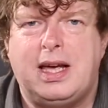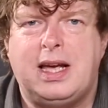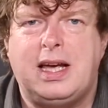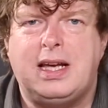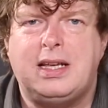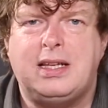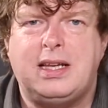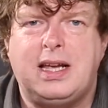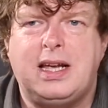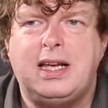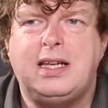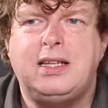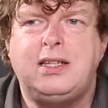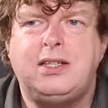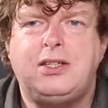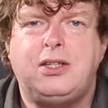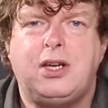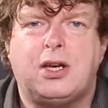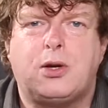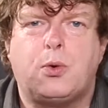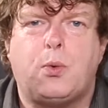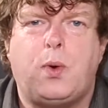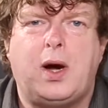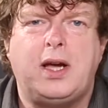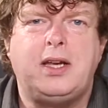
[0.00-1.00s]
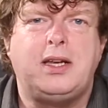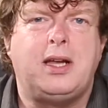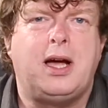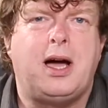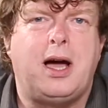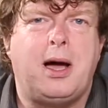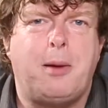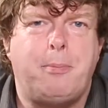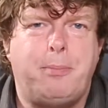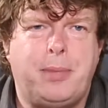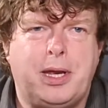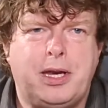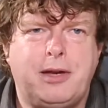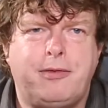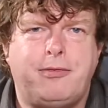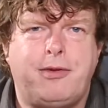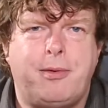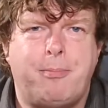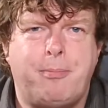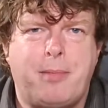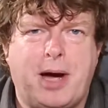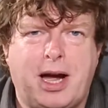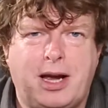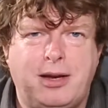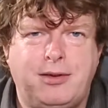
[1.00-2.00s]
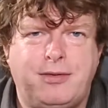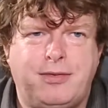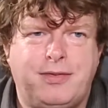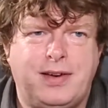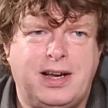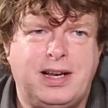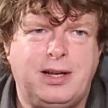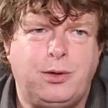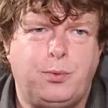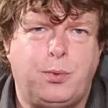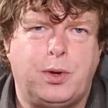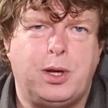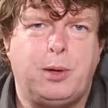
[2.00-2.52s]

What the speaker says: It is quite a bit of a minefield